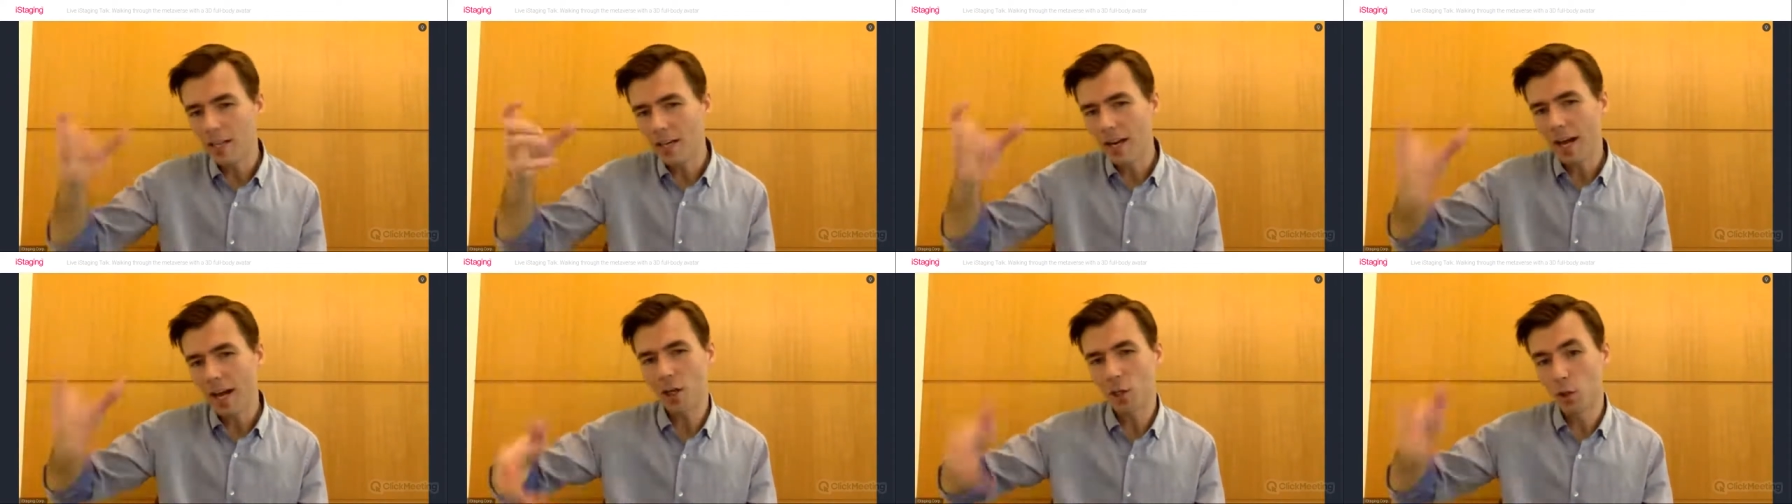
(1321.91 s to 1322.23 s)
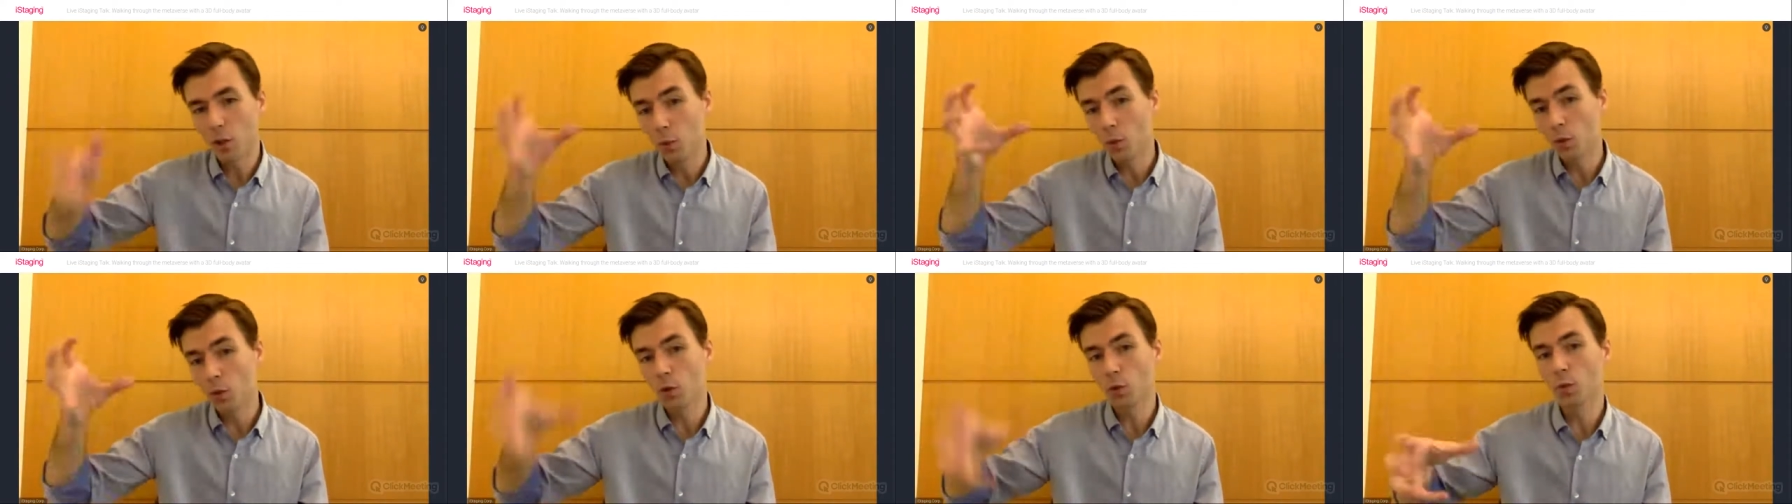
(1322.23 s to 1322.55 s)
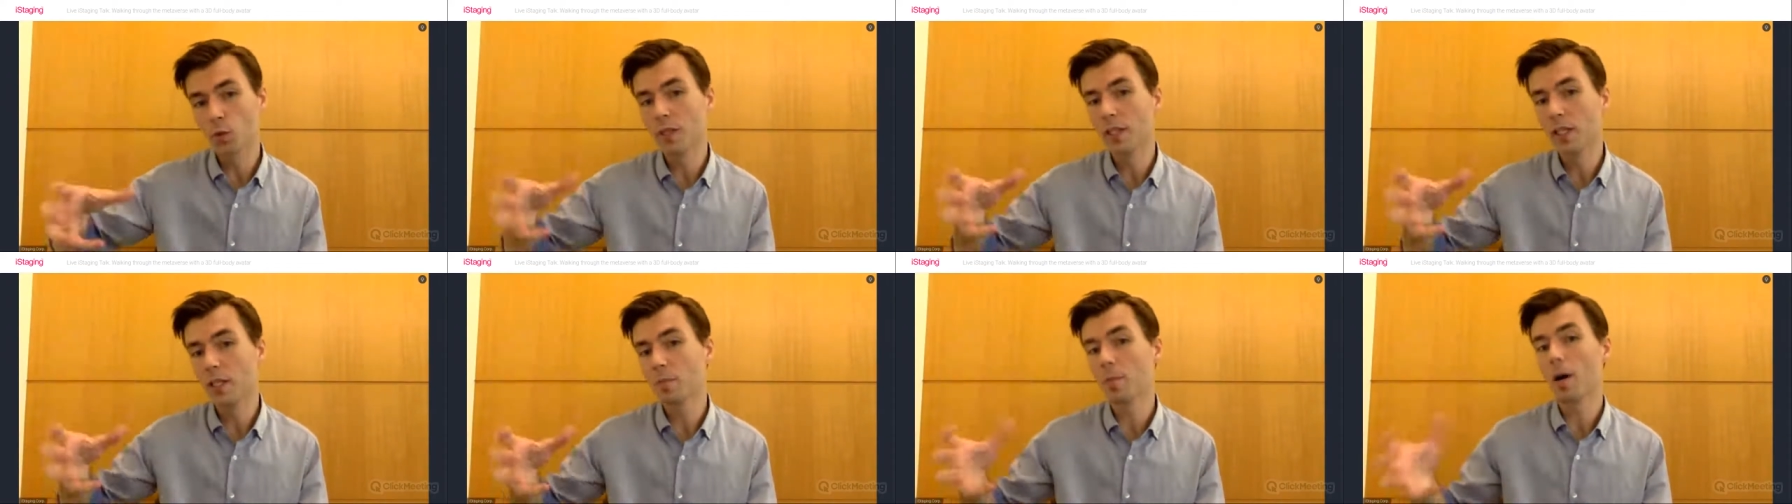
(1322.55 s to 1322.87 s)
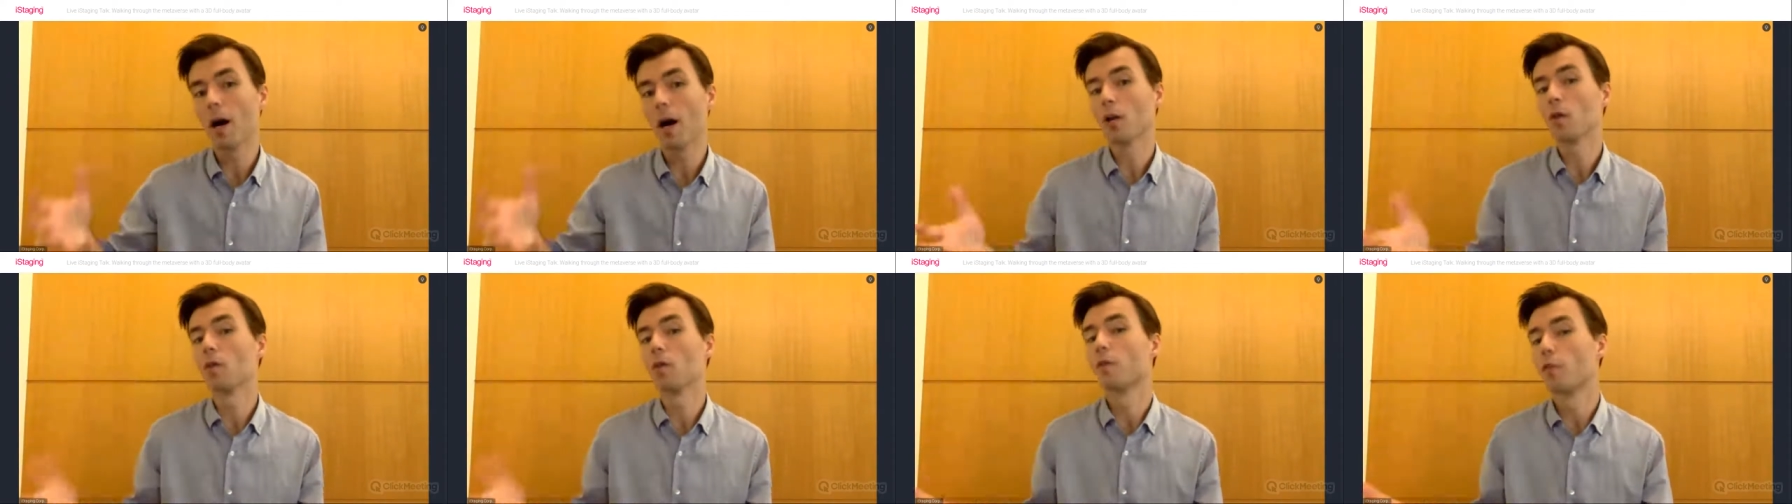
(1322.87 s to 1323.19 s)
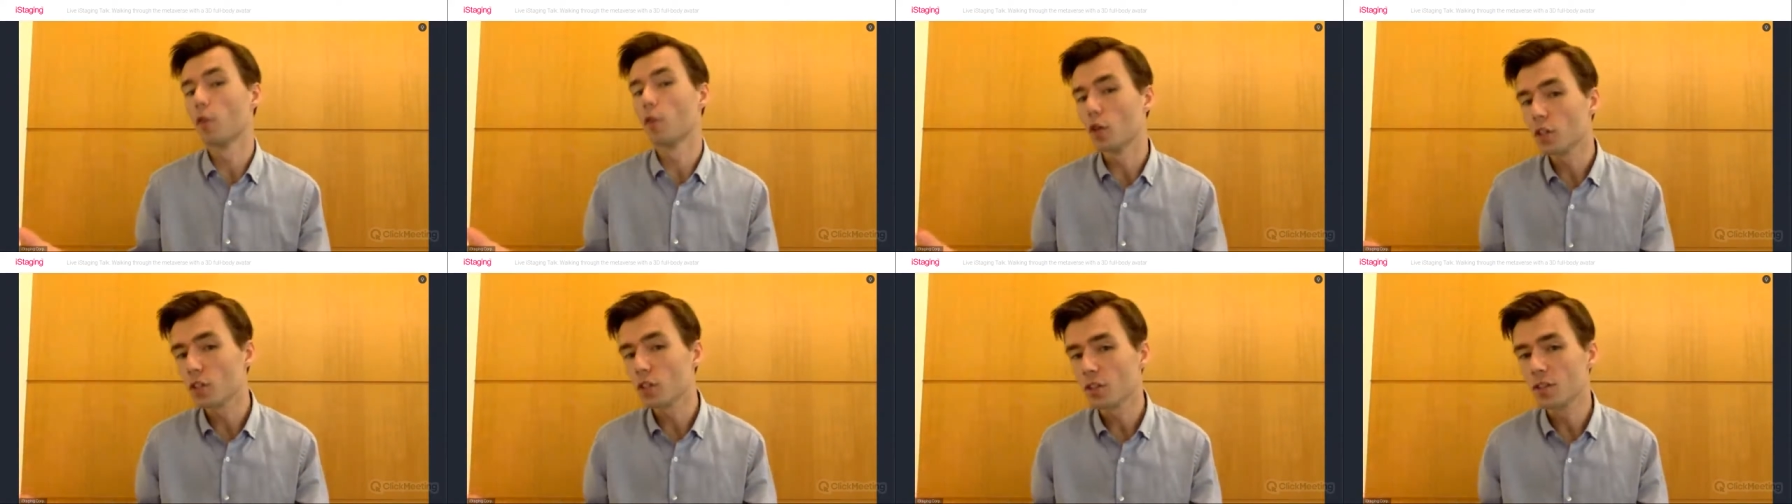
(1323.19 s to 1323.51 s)
an actual 3D model
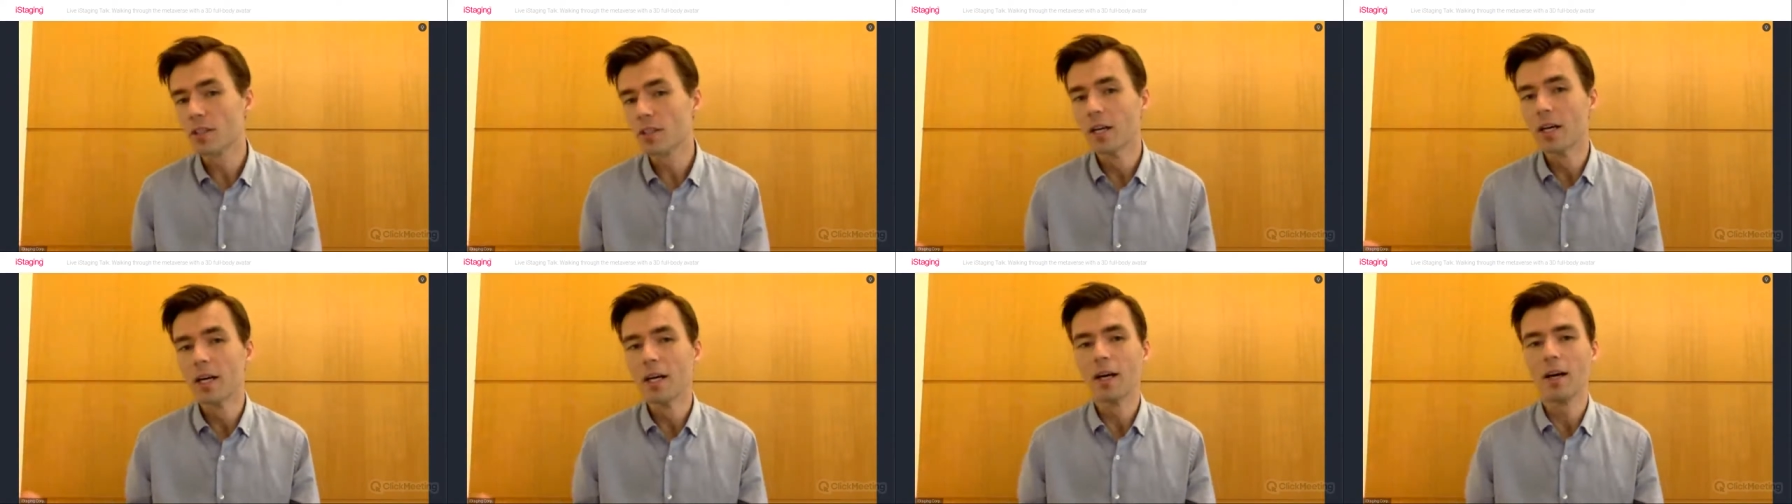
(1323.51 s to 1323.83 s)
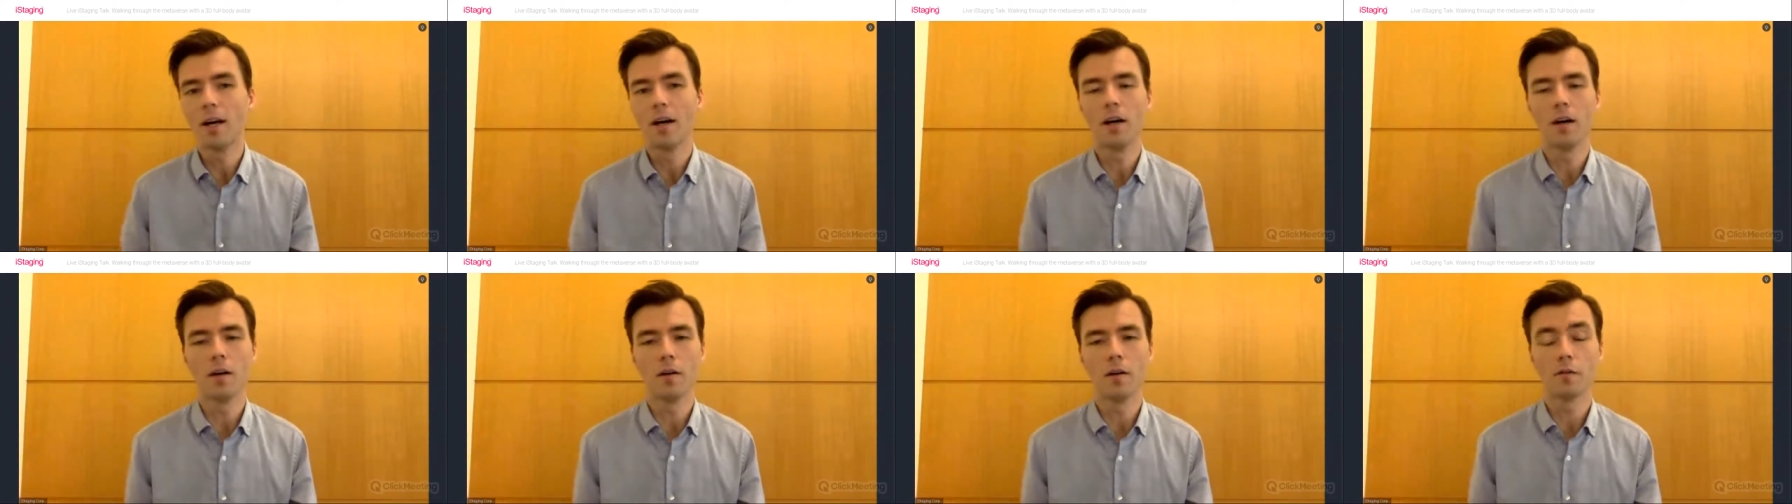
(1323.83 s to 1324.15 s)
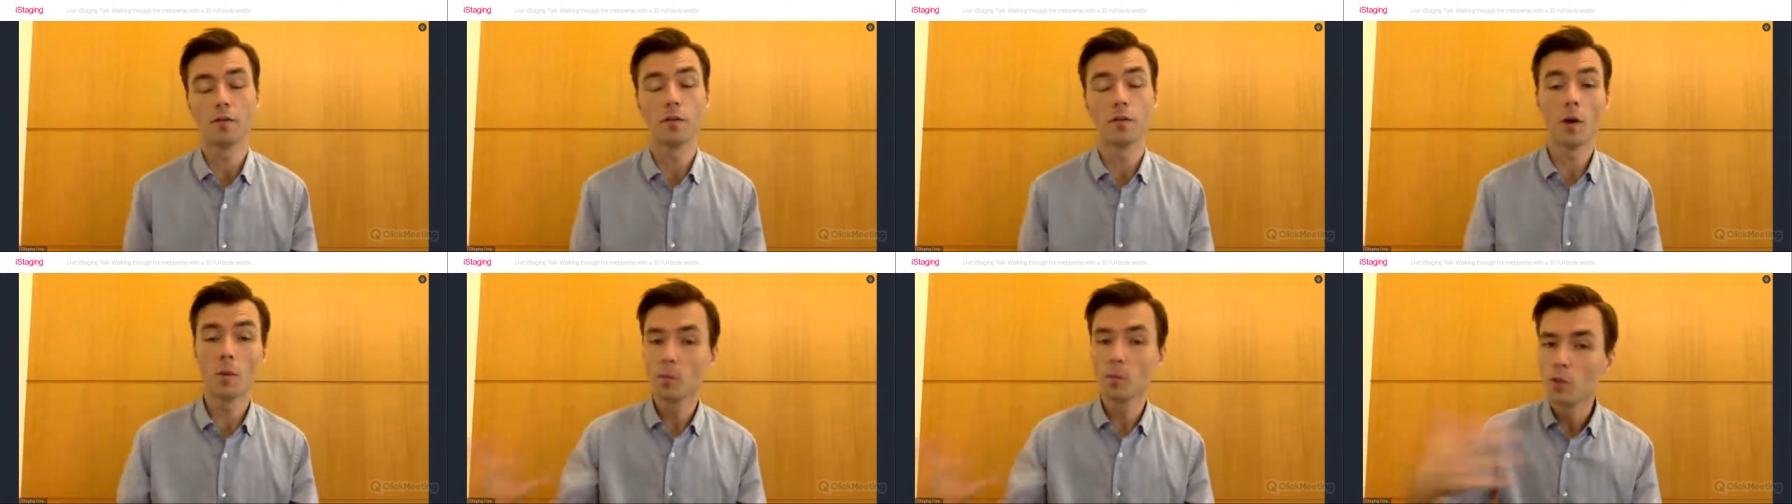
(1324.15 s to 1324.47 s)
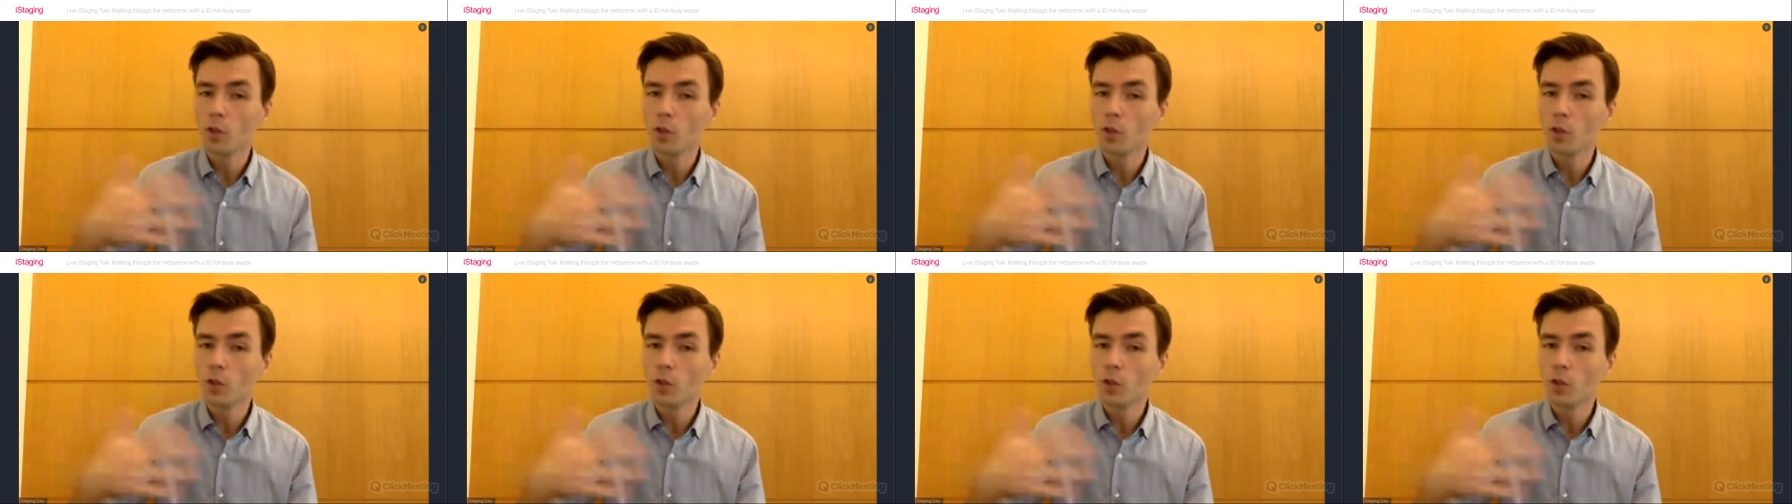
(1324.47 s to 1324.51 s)
first from